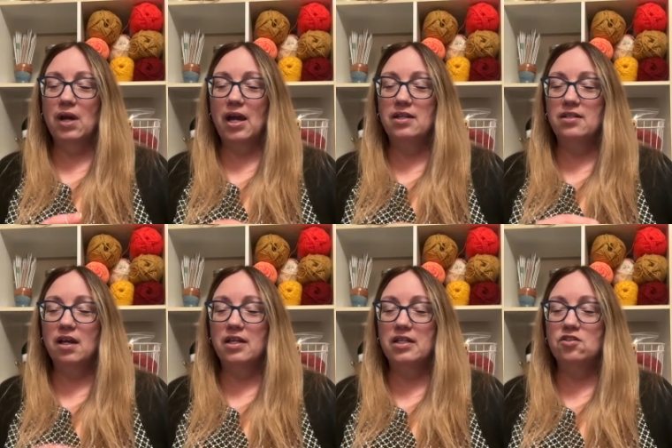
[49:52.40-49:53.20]

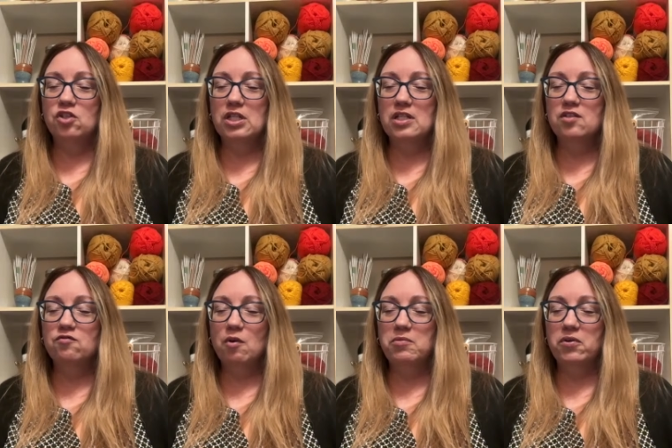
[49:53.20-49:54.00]
at 9
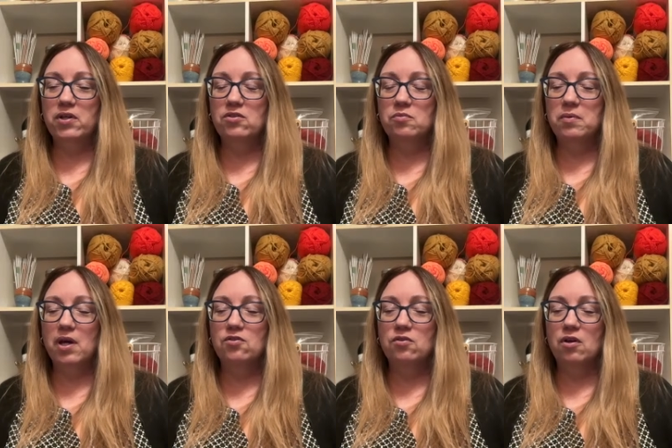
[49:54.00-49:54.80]
inches from your
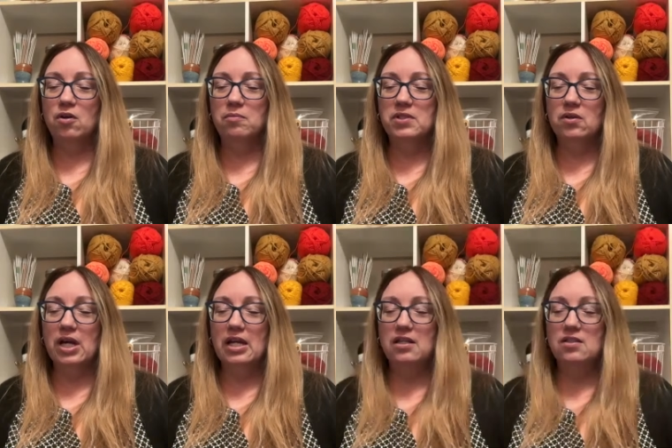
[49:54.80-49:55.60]
underarms.
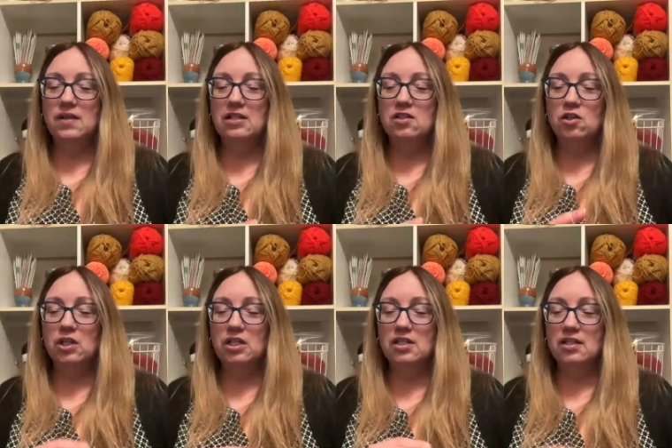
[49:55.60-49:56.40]
Okay, so that's
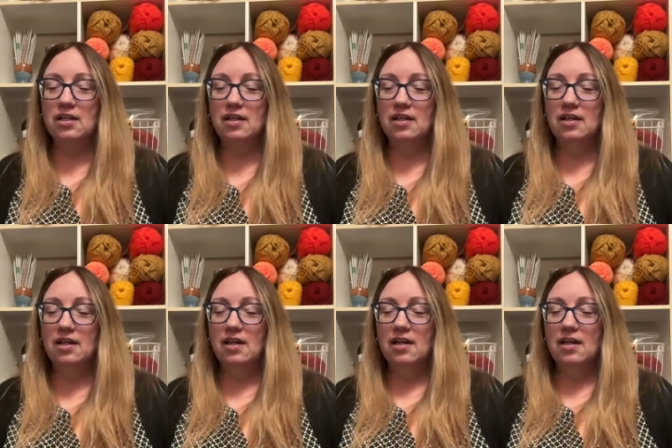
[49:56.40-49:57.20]
good.
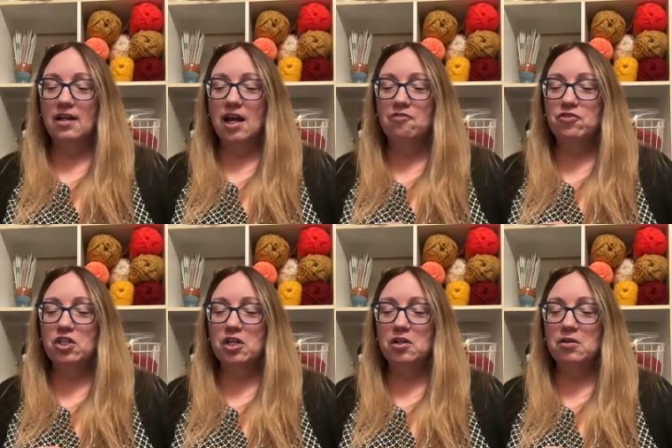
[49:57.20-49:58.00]
Have to
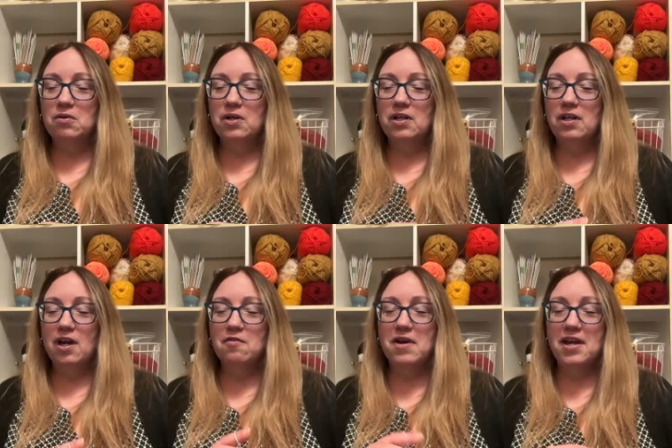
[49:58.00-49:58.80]
go. All
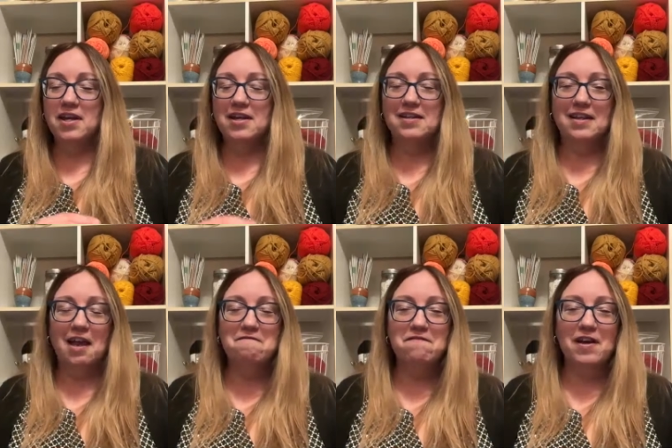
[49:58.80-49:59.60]
right.
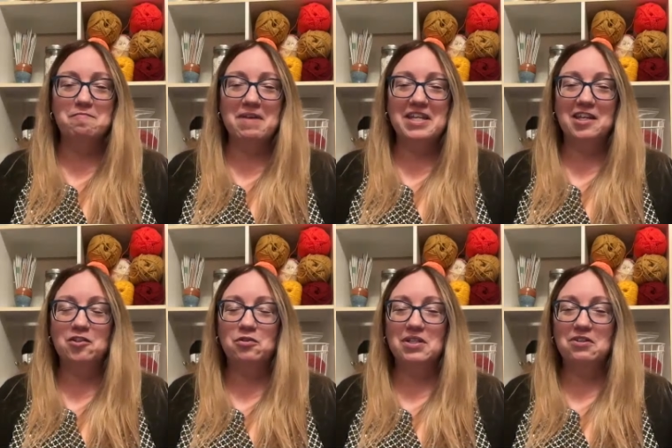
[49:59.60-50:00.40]
Have fun making
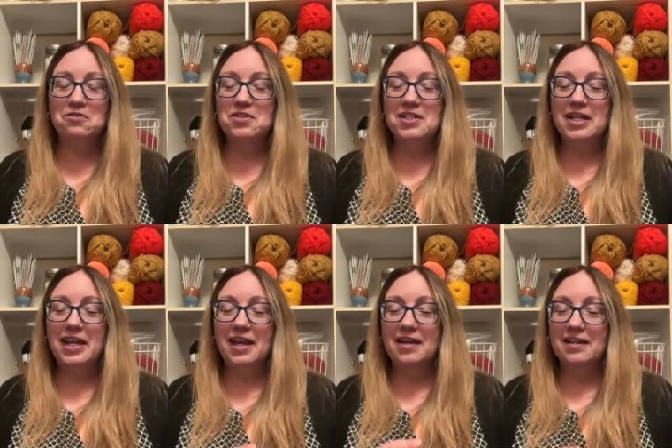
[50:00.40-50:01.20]
new knitters,
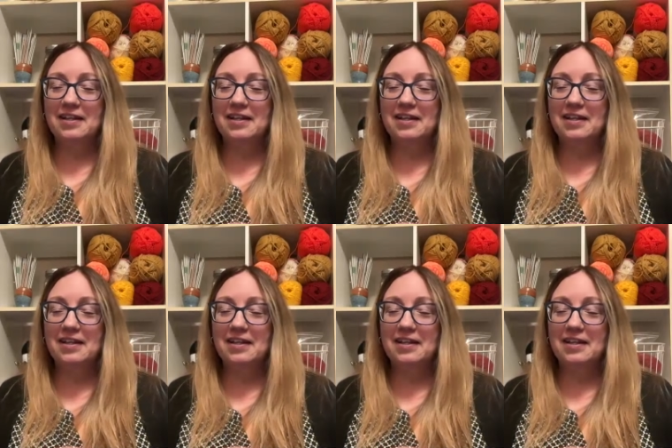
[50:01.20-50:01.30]
Diane.